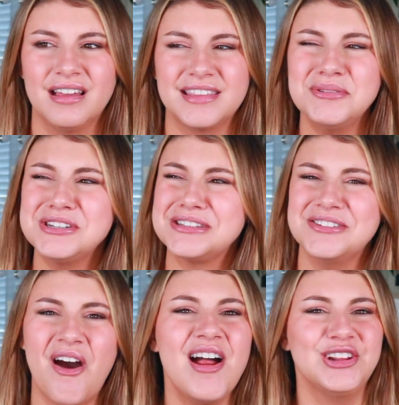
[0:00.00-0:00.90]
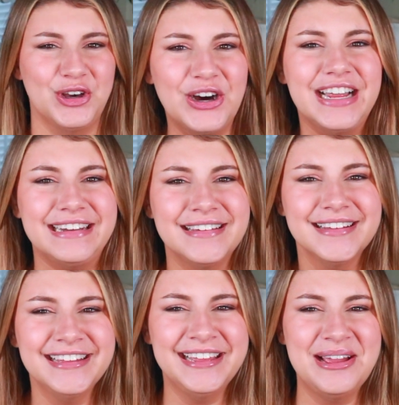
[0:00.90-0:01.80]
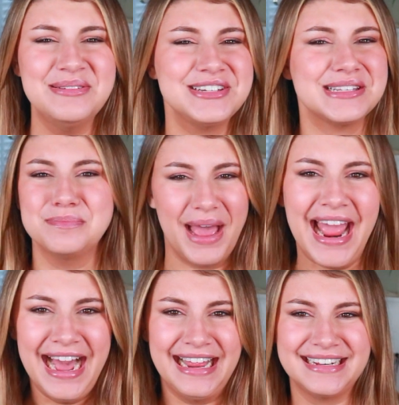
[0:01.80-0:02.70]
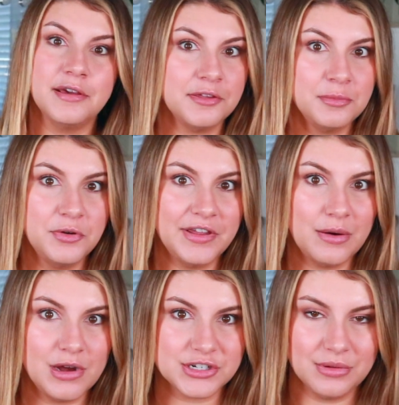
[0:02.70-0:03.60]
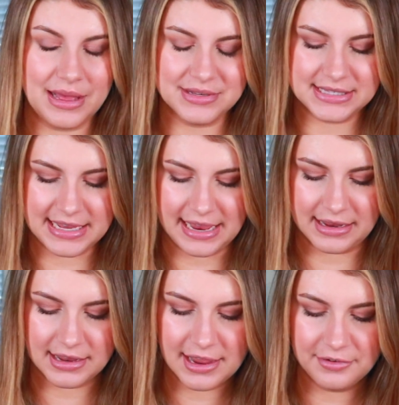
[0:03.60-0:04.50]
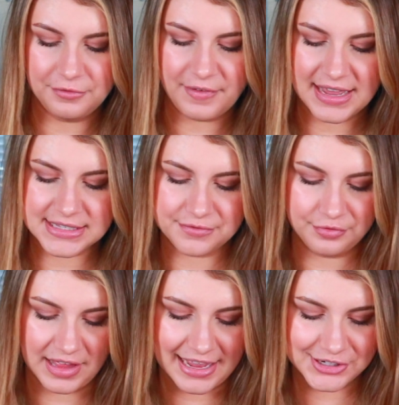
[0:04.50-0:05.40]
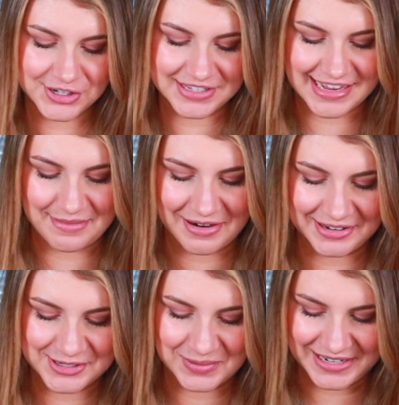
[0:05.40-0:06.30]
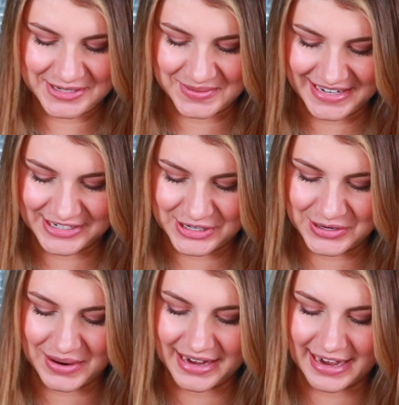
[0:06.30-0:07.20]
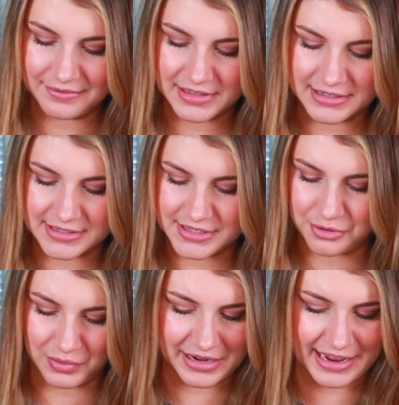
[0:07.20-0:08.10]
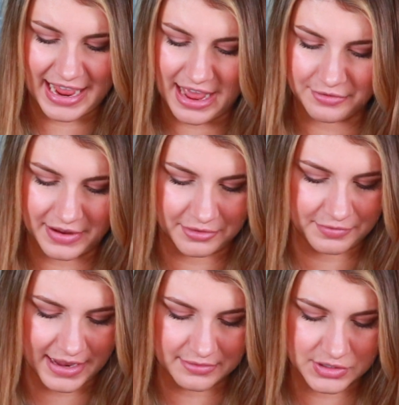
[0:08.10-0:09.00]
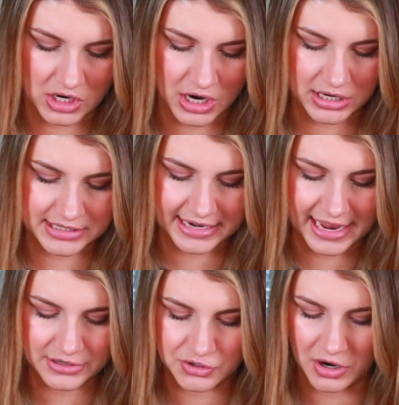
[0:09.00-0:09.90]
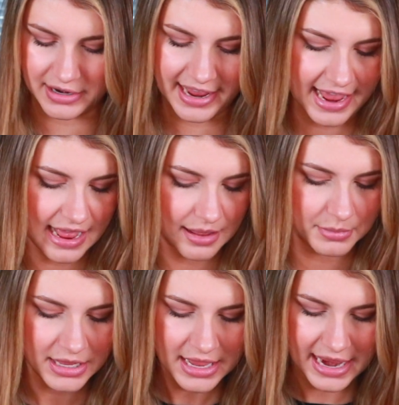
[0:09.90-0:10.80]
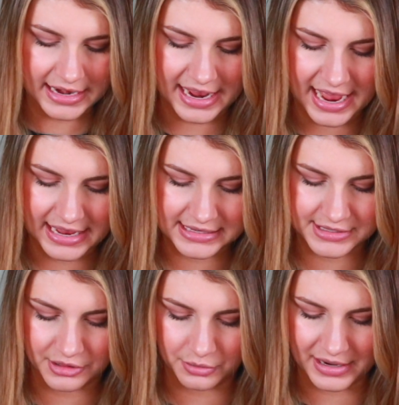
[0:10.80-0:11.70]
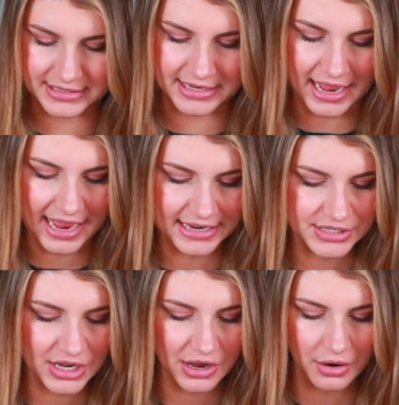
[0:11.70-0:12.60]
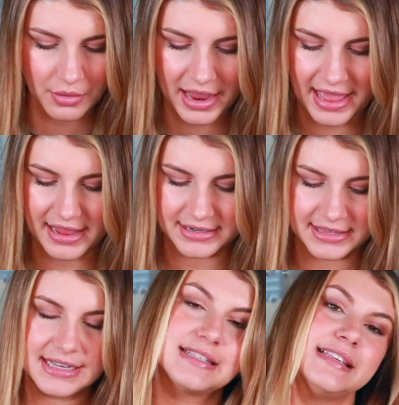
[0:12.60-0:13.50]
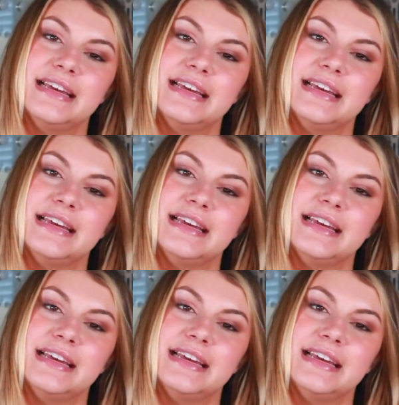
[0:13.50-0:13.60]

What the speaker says: that was just not good. It was just bad. Another movie I watched while I was sick, Confess Fletch. This came out in 2022. I gave this 3.5 out of 5 stars. It has John Hamm, it has Lorenza Izzo, and this